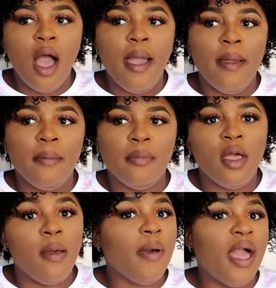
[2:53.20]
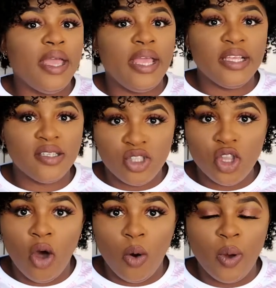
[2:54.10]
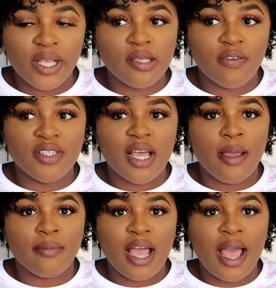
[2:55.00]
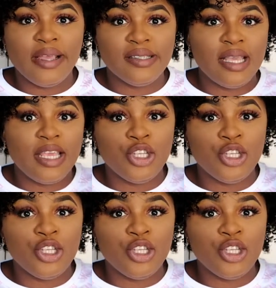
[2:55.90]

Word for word: Um but it is not a waste of time, guys.